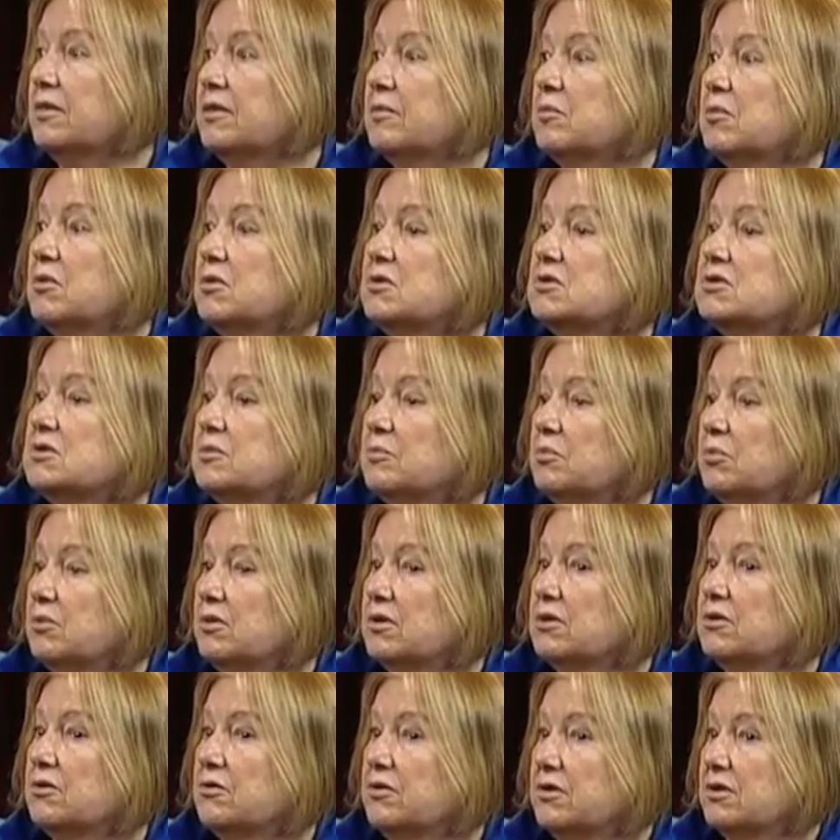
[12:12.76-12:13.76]
the most
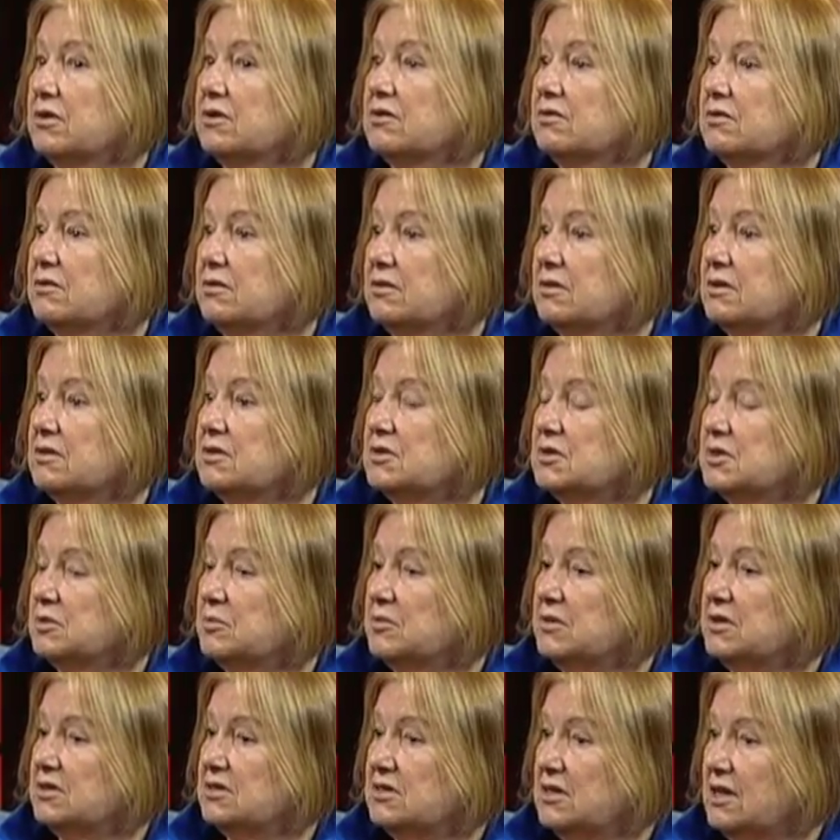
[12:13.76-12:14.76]
important critical things to
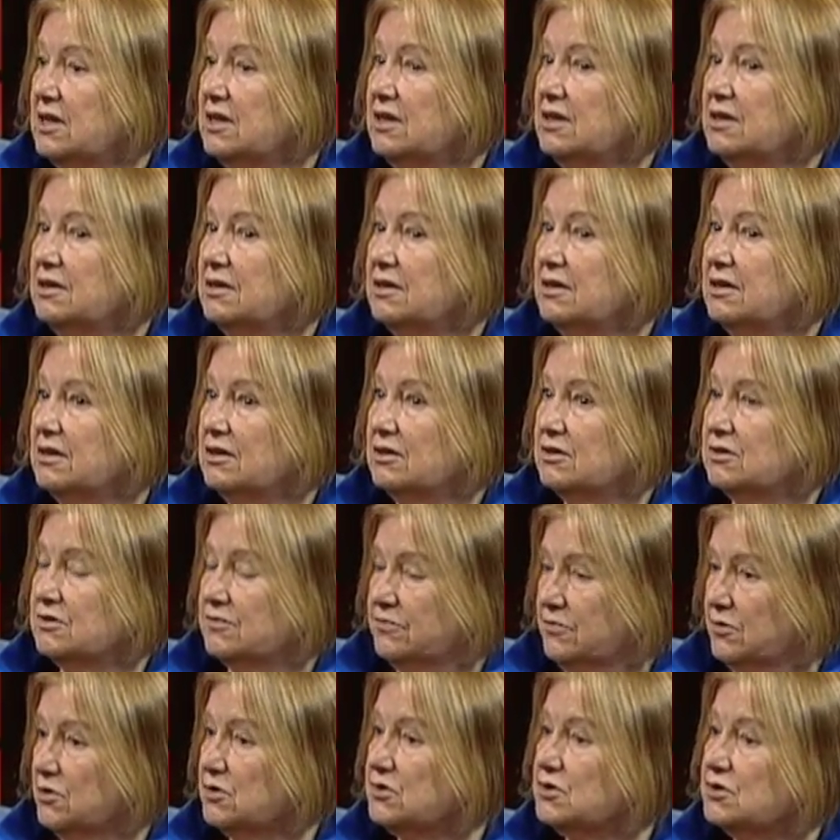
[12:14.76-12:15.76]
maintain is,
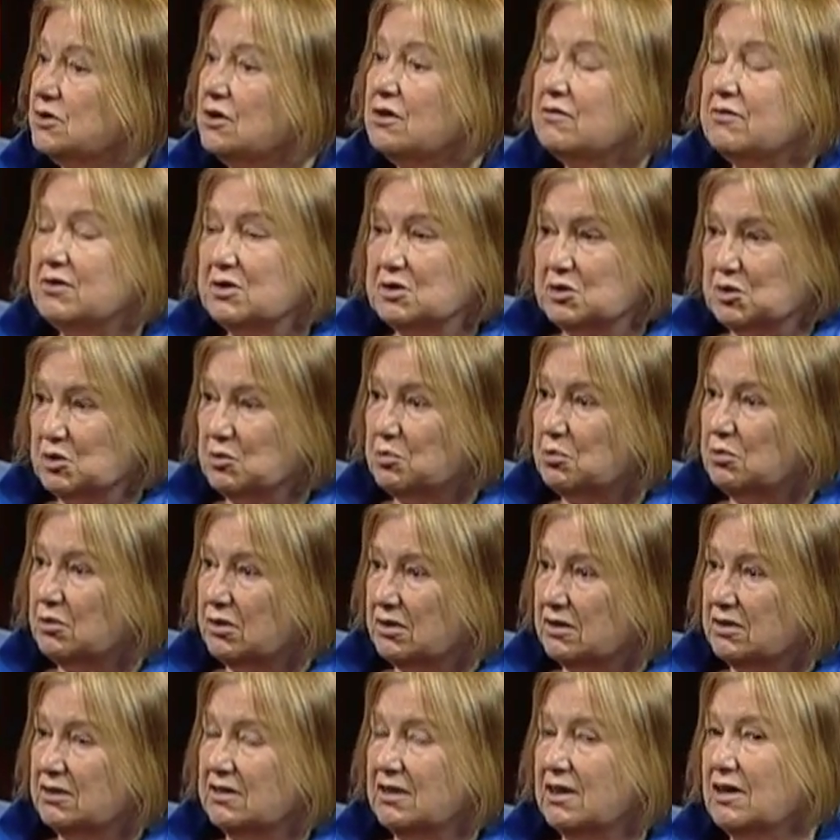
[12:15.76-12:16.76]
first off, as you
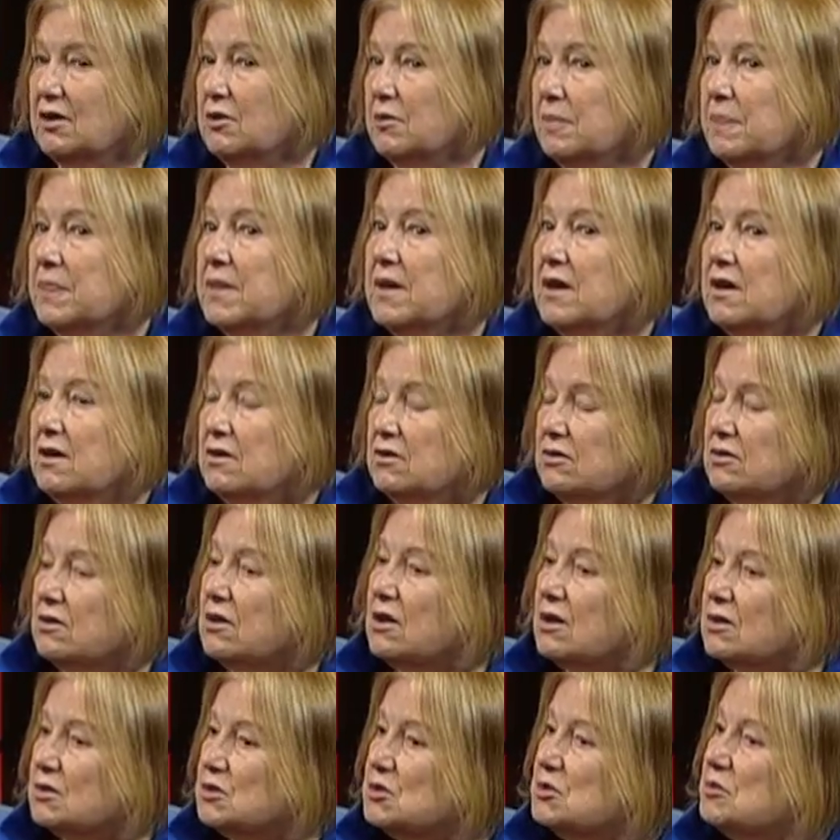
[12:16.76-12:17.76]
pointed out,
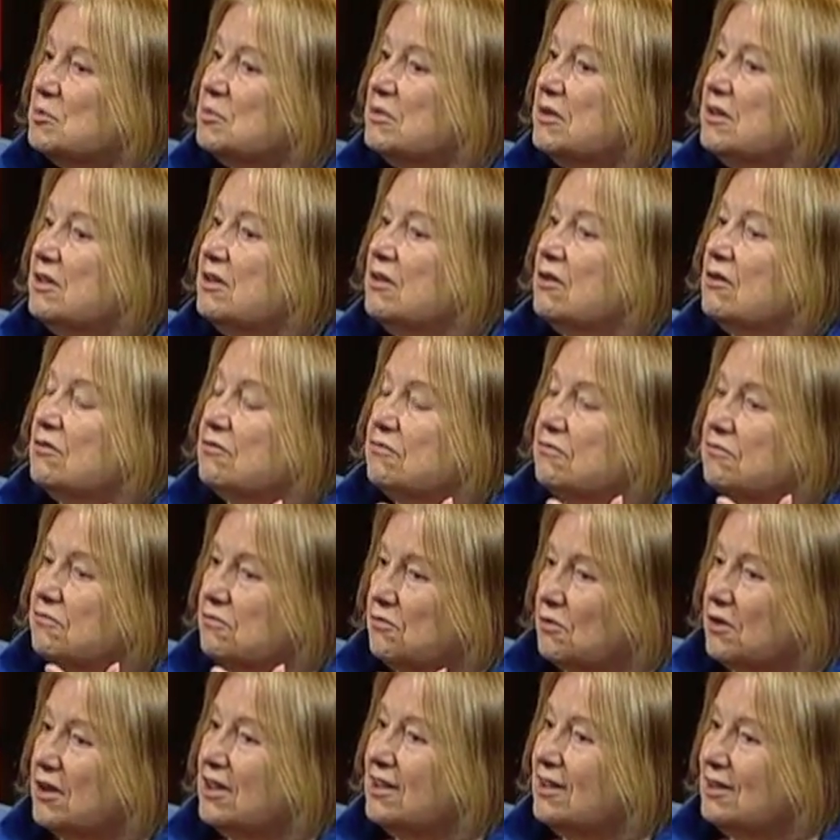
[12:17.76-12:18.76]
not to be
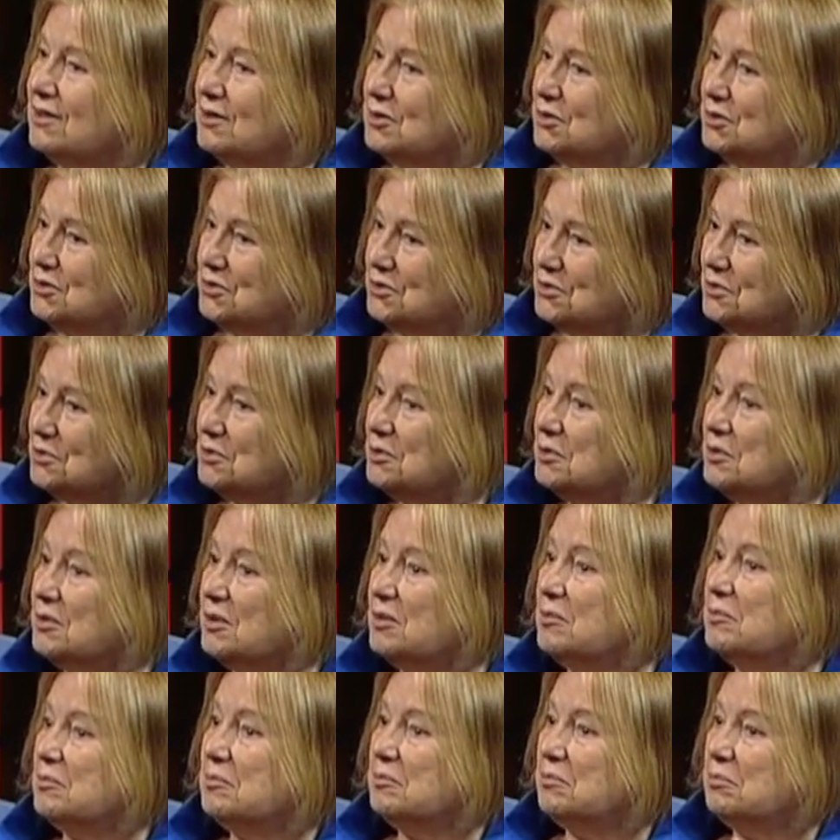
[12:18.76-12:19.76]
afraid
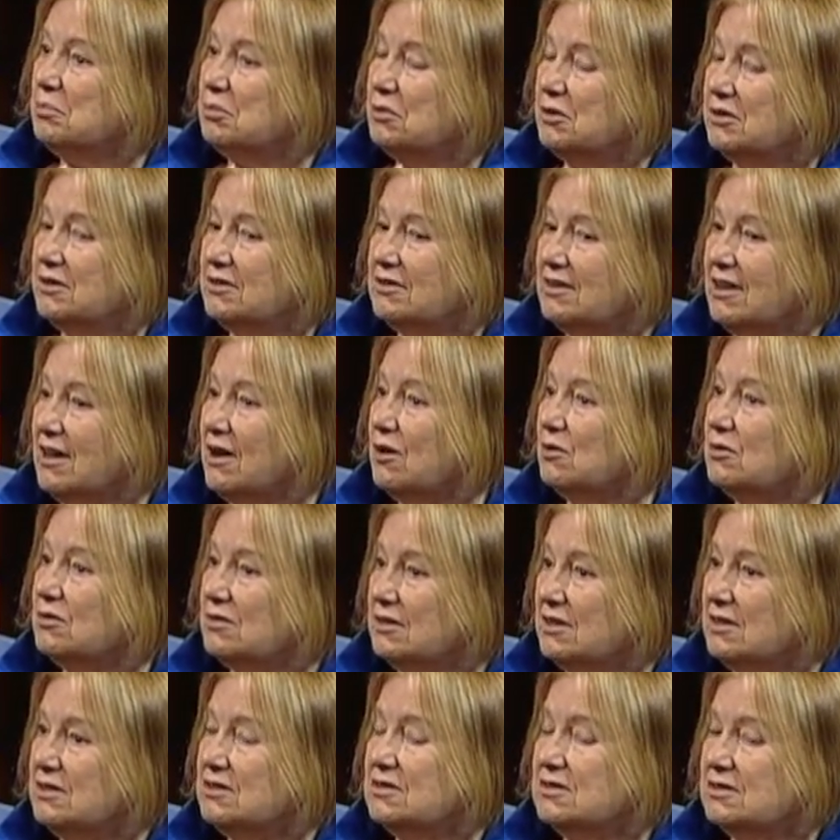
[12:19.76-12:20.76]
to put out
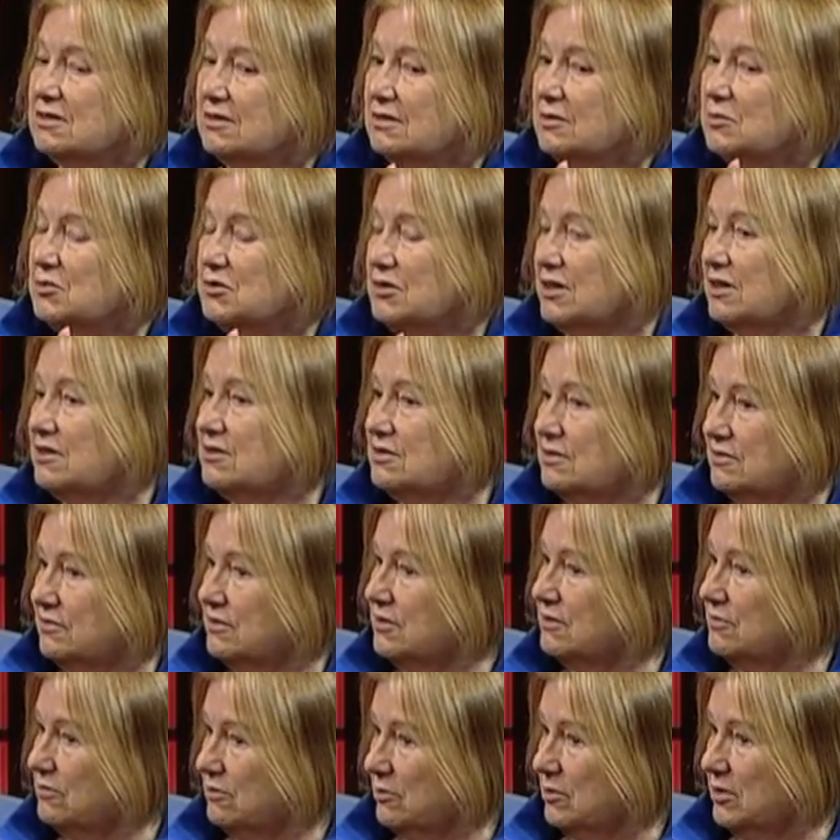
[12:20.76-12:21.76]
these objective
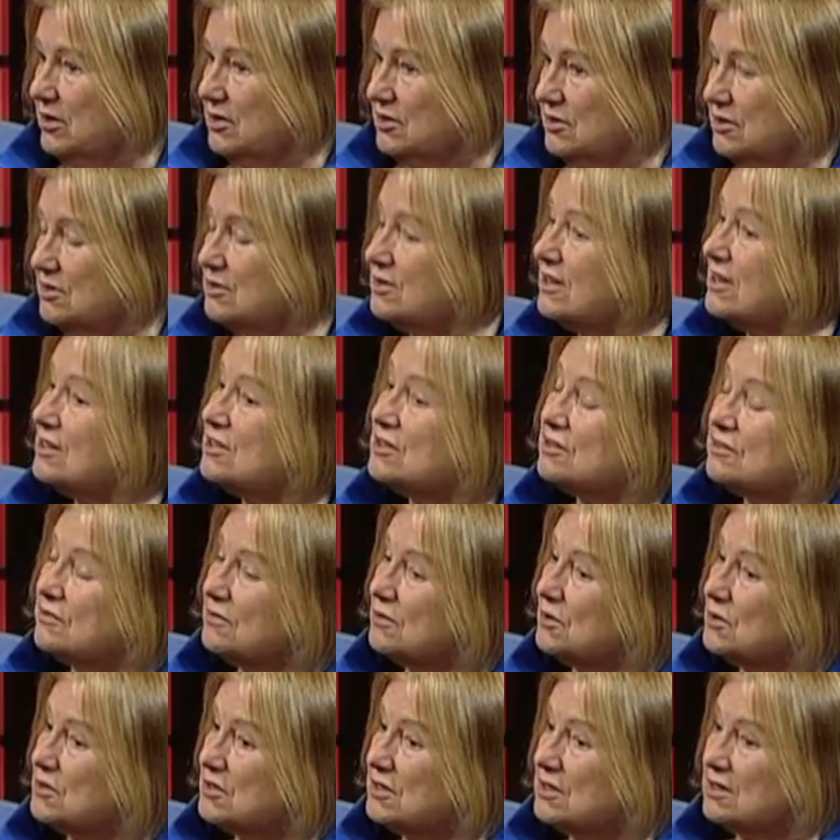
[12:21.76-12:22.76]
information. So that's the
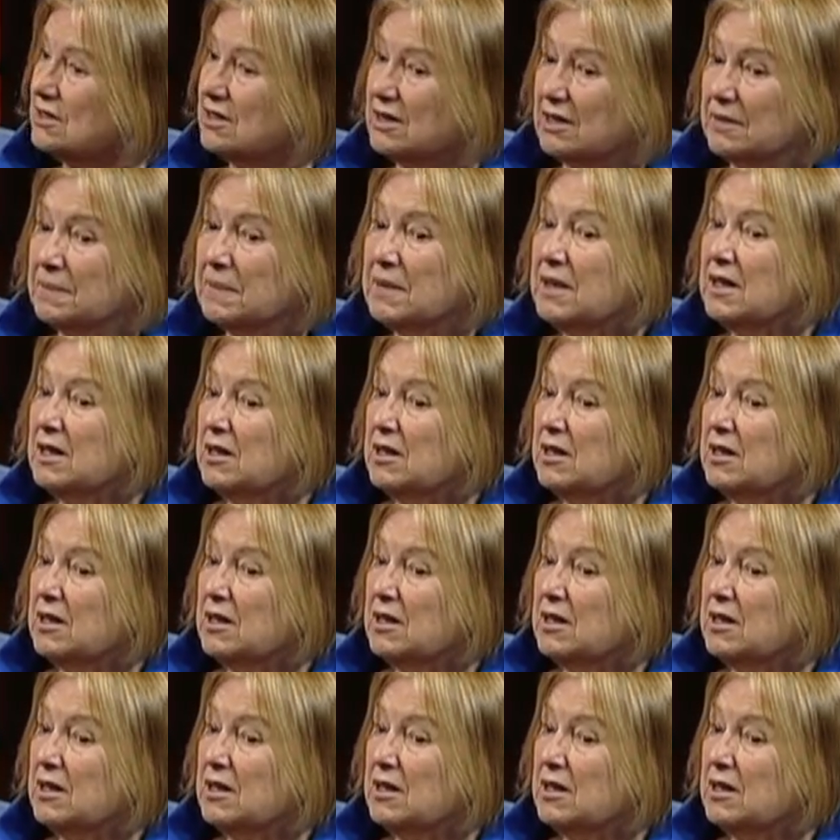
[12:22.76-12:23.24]
first thing.